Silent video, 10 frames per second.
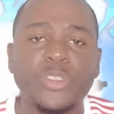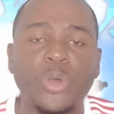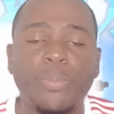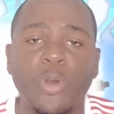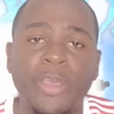
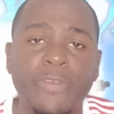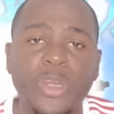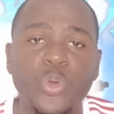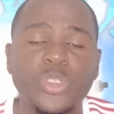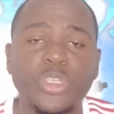so
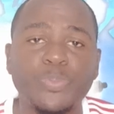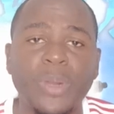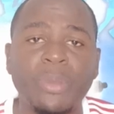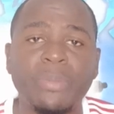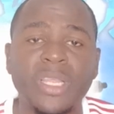Evan Lewis was
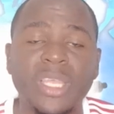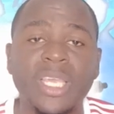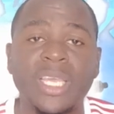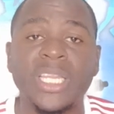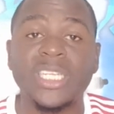probably
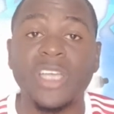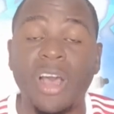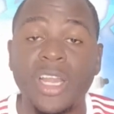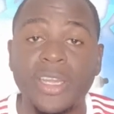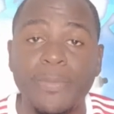thinking
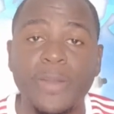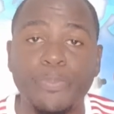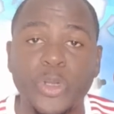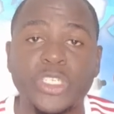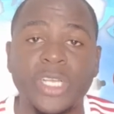that under the
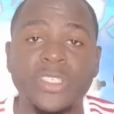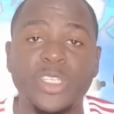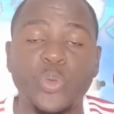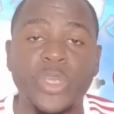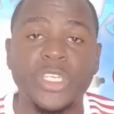pressure
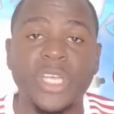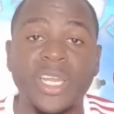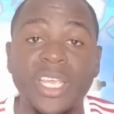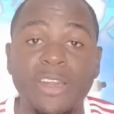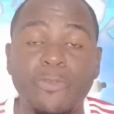
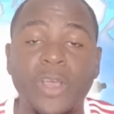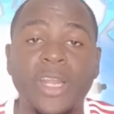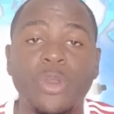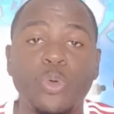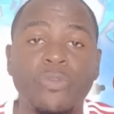situation in the
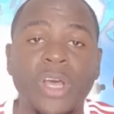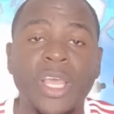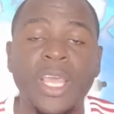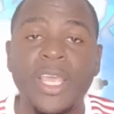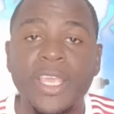final
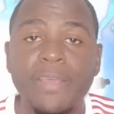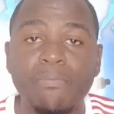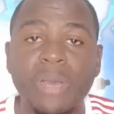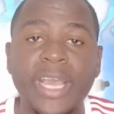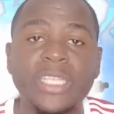over, he
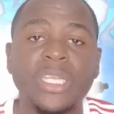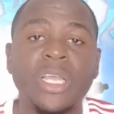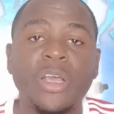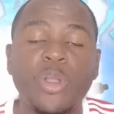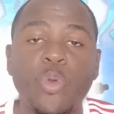might
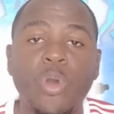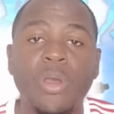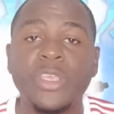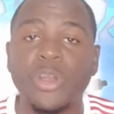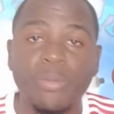
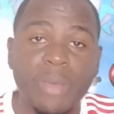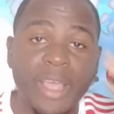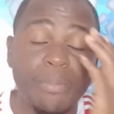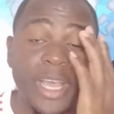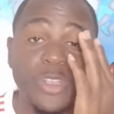go, you know,
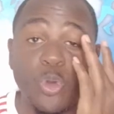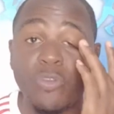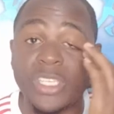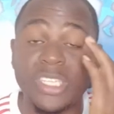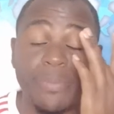might
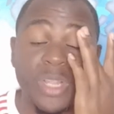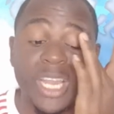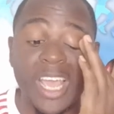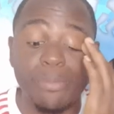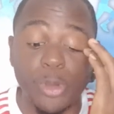overstep
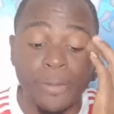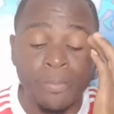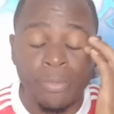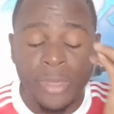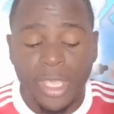the line.
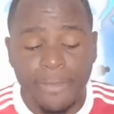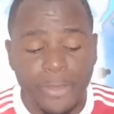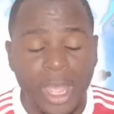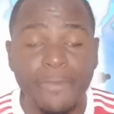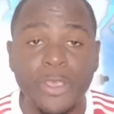But
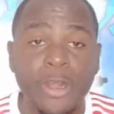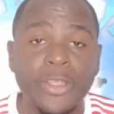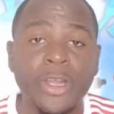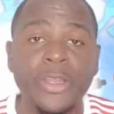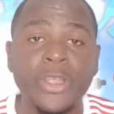if you have your